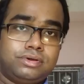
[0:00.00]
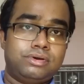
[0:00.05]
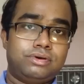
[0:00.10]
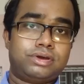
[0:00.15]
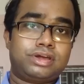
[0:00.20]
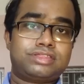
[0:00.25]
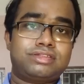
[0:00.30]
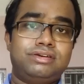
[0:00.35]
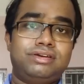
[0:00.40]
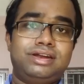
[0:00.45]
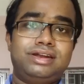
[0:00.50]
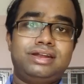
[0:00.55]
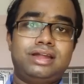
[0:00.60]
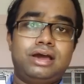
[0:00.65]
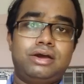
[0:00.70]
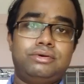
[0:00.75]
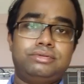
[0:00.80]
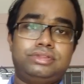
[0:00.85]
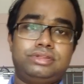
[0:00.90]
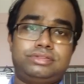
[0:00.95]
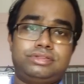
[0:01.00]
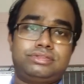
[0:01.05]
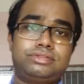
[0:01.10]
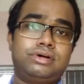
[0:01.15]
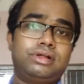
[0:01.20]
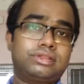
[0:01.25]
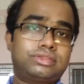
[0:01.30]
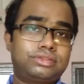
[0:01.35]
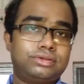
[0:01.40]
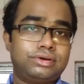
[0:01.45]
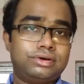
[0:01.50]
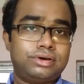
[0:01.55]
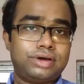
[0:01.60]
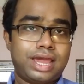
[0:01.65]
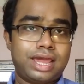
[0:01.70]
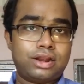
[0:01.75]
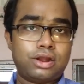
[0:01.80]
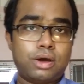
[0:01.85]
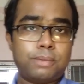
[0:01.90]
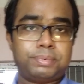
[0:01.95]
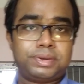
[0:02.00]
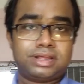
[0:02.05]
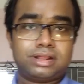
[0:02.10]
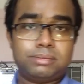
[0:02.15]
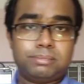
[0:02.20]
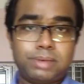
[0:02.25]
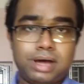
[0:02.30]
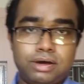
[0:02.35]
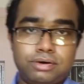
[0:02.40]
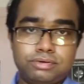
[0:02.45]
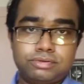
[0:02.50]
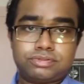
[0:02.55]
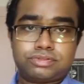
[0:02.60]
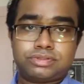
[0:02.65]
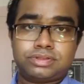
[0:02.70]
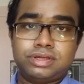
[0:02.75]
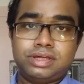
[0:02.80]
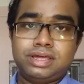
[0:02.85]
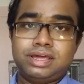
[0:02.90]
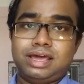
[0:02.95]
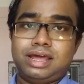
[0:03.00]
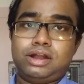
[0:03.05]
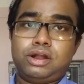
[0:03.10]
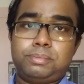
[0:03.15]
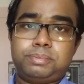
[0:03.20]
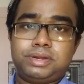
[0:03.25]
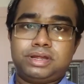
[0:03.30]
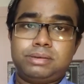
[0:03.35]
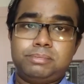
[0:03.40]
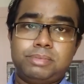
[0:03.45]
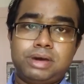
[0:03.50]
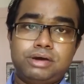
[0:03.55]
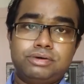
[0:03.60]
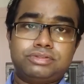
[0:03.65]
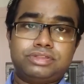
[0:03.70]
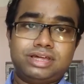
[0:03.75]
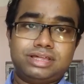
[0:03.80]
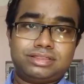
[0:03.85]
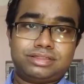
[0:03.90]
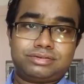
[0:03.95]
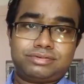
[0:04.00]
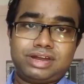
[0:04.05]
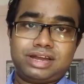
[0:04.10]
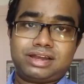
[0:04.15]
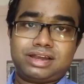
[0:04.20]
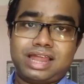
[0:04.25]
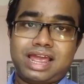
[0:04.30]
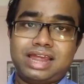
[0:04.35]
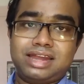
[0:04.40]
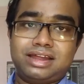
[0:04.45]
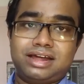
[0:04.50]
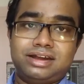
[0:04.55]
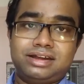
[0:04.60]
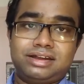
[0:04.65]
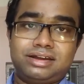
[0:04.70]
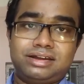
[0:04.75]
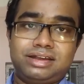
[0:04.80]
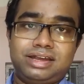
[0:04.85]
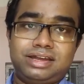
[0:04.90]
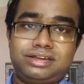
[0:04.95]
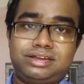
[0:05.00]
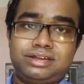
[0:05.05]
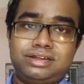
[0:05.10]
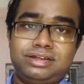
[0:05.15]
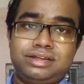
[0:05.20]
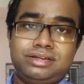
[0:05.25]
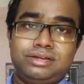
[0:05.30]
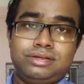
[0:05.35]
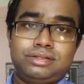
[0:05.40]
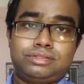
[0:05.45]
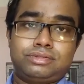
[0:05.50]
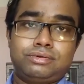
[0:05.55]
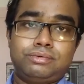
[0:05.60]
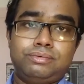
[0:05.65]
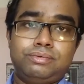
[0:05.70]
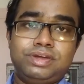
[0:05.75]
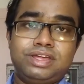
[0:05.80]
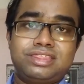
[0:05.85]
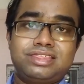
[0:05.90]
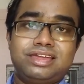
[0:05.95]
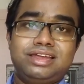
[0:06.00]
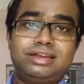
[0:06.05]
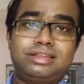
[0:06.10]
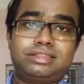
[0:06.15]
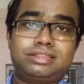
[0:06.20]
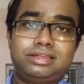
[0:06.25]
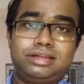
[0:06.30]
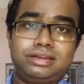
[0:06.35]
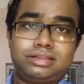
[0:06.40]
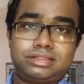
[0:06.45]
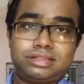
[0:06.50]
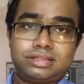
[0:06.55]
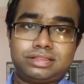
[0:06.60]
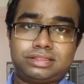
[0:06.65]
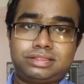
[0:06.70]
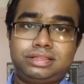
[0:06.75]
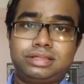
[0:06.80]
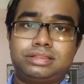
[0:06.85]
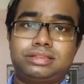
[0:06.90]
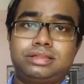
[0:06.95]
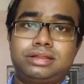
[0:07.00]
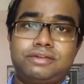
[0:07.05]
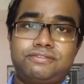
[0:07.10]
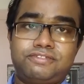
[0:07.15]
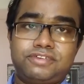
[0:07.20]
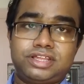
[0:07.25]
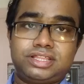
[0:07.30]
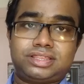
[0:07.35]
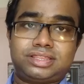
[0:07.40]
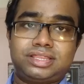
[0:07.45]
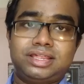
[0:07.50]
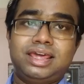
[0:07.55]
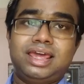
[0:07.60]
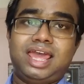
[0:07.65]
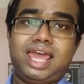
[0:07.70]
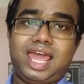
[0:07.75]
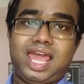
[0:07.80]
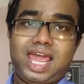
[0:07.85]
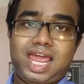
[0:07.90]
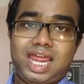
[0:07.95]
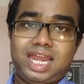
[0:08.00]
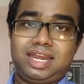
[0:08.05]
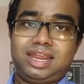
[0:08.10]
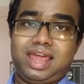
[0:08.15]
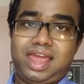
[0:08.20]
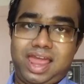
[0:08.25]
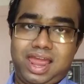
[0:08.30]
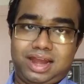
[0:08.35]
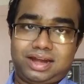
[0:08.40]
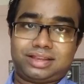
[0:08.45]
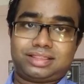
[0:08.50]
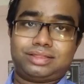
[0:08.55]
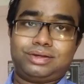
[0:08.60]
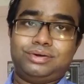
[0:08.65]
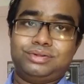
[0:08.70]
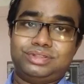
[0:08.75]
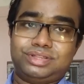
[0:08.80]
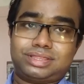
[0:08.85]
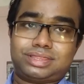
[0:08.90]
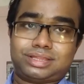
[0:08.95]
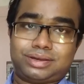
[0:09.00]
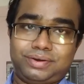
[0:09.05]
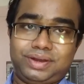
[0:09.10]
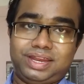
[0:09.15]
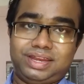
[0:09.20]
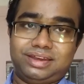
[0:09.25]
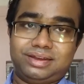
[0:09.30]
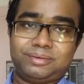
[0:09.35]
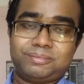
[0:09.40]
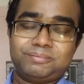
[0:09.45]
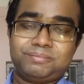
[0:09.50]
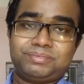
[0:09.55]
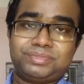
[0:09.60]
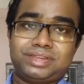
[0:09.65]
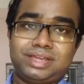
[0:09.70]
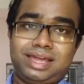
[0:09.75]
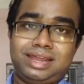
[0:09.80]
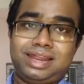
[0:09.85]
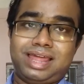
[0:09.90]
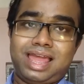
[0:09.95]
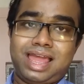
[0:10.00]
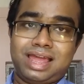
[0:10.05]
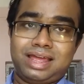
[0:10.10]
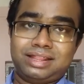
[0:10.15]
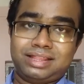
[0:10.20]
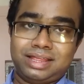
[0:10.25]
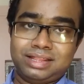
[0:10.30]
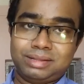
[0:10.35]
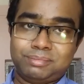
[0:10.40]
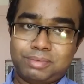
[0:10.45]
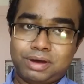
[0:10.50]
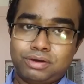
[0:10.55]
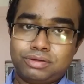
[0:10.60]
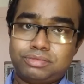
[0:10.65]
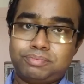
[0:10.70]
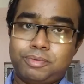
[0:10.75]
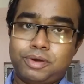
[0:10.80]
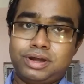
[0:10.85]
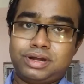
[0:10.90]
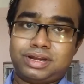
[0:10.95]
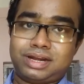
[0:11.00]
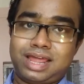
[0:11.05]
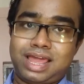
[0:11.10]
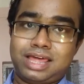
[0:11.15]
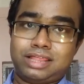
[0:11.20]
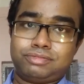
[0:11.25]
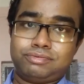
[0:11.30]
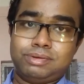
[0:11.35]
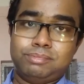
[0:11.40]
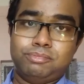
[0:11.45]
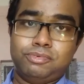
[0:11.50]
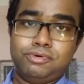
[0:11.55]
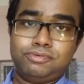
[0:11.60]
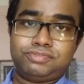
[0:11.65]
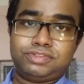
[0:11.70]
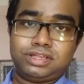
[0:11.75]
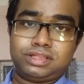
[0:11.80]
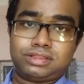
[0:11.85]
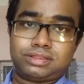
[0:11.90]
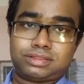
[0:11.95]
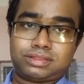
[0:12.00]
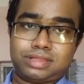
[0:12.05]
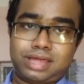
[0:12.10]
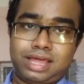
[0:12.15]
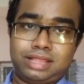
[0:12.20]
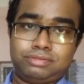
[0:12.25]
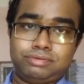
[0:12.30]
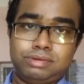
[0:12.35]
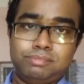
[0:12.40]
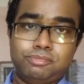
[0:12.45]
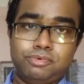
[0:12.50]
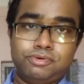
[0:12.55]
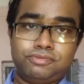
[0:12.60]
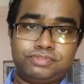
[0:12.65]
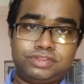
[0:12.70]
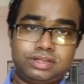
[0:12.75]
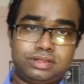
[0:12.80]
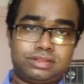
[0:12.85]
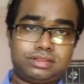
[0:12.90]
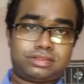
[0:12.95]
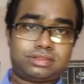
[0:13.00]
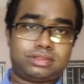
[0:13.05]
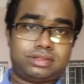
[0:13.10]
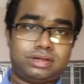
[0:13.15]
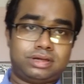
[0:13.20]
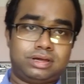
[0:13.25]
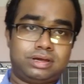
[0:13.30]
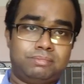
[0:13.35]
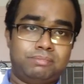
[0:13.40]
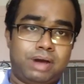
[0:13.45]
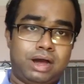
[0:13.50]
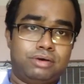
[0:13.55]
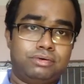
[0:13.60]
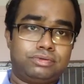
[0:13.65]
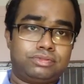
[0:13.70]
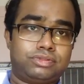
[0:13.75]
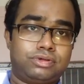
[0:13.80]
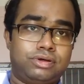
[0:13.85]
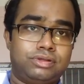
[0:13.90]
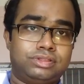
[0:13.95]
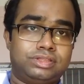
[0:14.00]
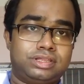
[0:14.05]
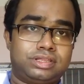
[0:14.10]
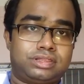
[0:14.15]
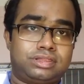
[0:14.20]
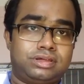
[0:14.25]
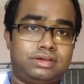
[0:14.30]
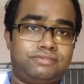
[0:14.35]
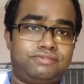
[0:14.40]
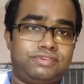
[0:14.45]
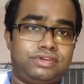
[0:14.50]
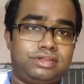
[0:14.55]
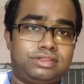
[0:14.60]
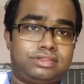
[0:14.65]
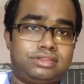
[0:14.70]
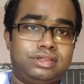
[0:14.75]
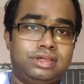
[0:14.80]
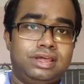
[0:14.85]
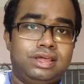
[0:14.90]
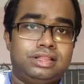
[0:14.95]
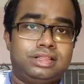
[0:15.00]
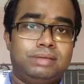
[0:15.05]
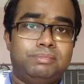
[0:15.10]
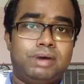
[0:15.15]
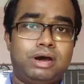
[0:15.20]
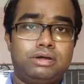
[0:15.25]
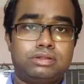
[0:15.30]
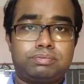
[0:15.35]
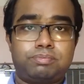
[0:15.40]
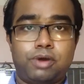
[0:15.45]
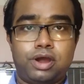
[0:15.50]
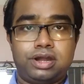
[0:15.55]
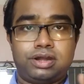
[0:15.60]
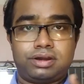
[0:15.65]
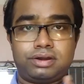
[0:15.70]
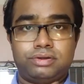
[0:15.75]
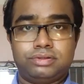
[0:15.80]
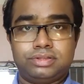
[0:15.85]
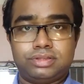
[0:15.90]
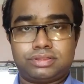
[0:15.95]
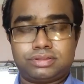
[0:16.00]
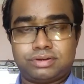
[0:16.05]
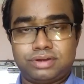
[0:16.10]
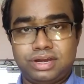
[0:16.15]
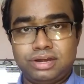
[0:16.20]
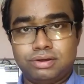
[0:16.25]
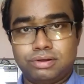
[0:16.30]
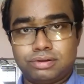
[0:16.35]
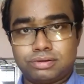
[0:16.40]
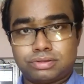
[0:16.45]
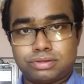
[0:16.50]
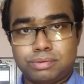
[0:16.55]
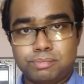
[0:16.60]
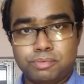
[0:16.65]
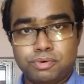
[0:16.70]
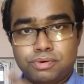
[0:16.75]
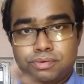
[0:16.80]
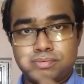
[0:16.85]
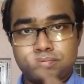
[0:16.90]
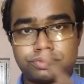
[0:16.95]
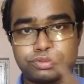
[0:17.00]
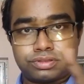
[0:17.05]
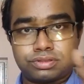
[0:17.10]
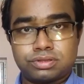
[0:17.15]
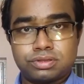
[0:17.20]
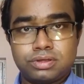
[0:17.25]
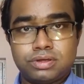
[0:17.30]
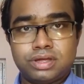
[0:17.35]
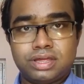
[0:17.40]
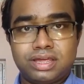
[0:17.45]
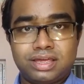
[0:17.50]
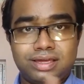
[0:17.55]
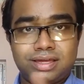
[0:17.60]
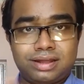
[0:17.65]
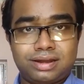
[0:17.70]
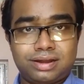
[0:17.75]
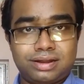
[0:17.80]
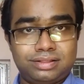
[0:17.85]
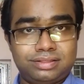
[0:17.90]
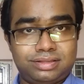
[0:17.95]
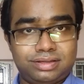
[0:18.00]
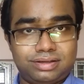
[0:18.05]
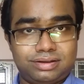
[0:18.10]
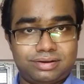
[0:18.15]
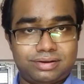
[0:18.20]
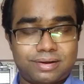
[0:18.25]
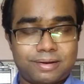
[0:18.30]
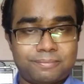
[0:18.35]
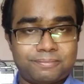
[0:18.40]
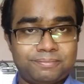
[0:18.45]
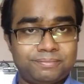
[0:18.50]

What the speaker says: Okay children, now this is also an optical mouse. An optical mouse has a red light under it, through which it senses the surface and acts on the screen. And the mouse pointer, as we move this mouse on the surface, the mouse pointer on the screen also moves here and there.